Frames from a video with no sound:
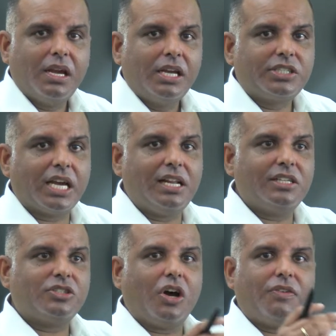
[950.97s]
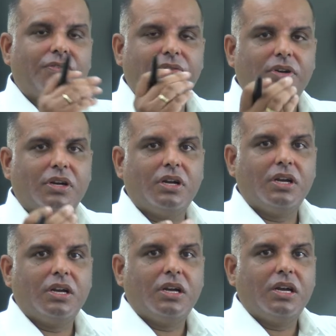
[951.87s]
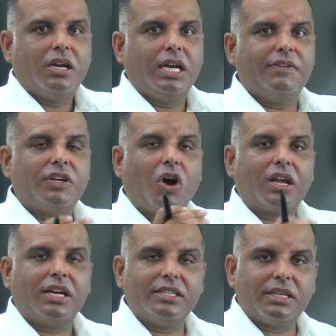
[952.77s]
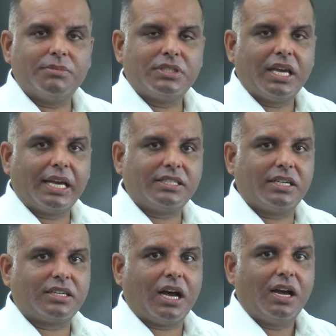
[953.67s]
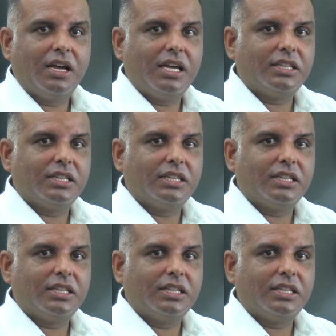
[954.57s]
shells of living organisms, etc.